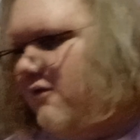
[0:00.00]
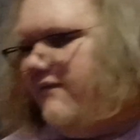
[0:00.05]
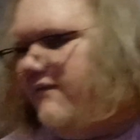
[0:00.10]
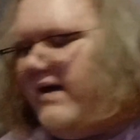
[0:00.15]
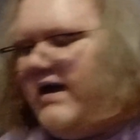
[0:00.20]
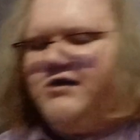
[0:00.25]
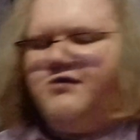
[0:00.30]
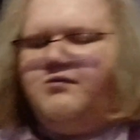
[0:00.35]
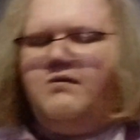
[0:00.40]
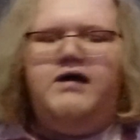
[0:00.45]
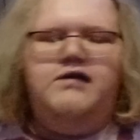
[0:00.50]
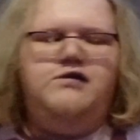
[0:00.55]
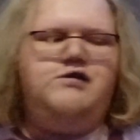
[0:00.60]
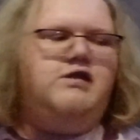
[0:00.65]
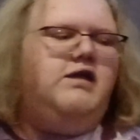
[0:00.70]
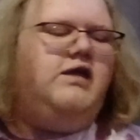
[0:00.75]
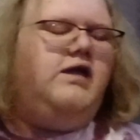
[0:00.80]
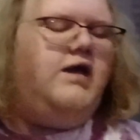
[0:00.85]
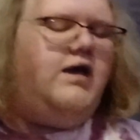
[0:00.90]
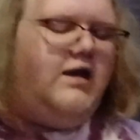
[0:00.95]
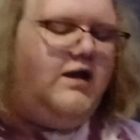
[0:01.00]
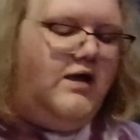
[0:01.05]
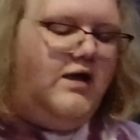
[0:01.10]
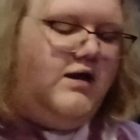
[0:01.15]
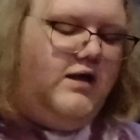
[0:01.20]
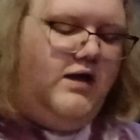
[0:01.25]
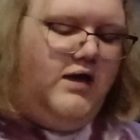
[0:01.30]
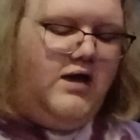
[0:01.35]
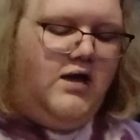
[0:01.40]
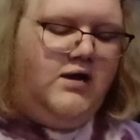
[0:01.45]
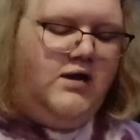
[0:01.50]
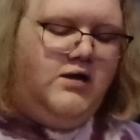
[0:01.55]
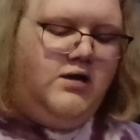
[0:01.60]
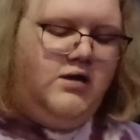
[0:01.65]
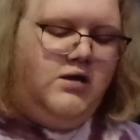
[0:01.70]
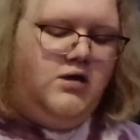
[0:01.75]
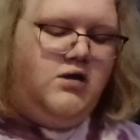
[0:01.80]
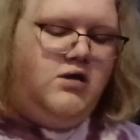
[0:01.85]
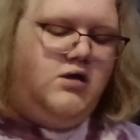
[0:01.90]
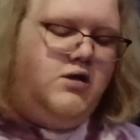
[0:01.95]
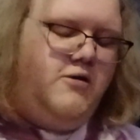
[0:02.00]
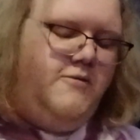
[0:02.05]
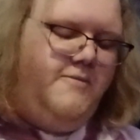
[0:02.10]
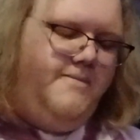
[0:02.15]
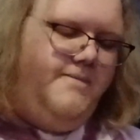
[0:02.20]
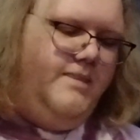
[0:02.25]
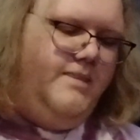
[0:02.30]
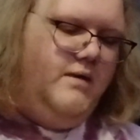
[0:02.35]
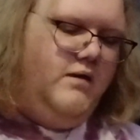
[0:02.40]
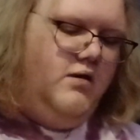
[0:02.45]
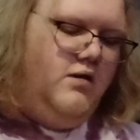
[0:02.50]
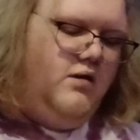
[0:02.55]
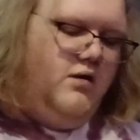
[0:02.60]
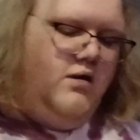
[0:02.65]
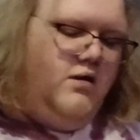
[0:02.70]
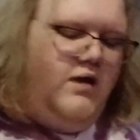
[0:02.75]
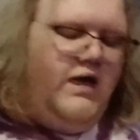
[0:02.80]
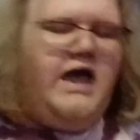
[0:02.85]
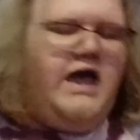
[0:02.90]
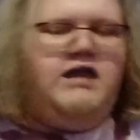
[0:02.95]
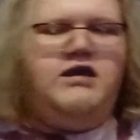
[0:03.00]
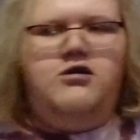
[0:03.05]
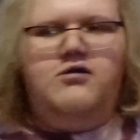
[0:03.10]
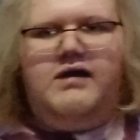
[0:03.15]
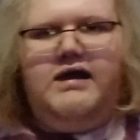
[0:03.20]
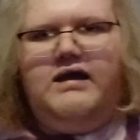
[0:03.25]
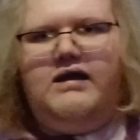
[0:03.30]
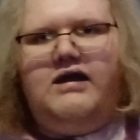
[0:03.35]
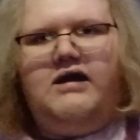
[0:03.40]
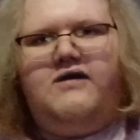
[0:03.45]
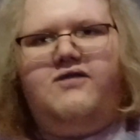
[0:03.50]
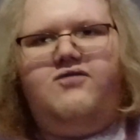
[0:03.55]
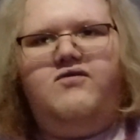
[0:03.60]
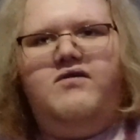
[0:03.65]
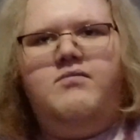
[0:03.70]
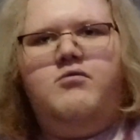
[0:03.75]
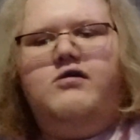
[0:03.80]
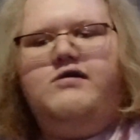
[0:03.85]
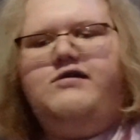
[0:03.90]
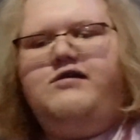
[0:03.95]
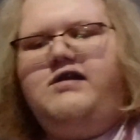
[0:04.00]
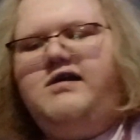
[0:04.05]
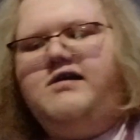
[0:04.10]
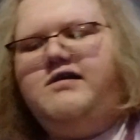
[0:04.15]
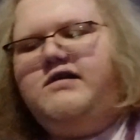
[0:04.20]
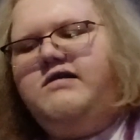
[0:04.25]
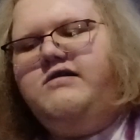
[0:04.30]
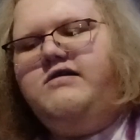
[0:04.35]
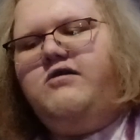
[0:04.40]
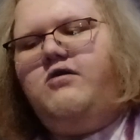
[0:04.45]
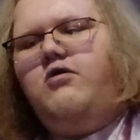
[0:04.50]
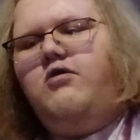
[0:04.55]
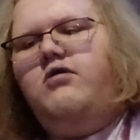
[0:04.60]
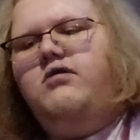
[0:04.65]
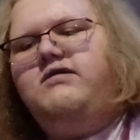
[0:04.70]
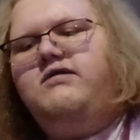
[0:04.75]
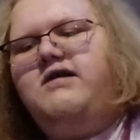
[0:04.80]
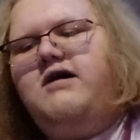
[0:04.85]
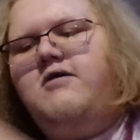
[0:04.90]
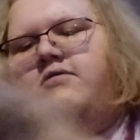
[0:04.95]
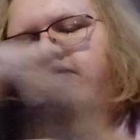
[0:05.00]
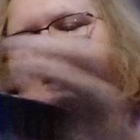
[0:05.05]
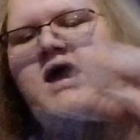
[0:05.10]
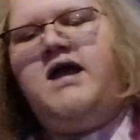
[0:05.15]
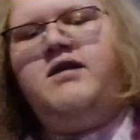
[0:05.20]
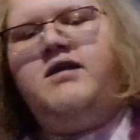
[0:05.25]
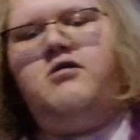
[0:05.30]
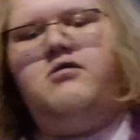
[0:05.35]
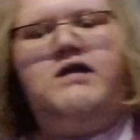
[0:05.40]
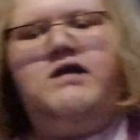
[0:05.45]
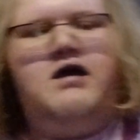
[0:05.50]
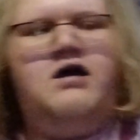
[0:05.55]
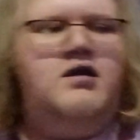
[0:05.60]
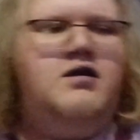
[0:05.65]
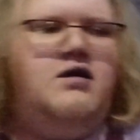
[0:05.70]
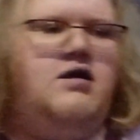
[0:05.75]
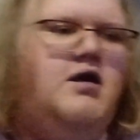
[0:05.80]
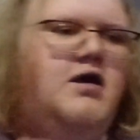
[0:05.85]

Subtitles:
XYZ, yada yada yada, and you get 3 more seasons, or don't, and you're done.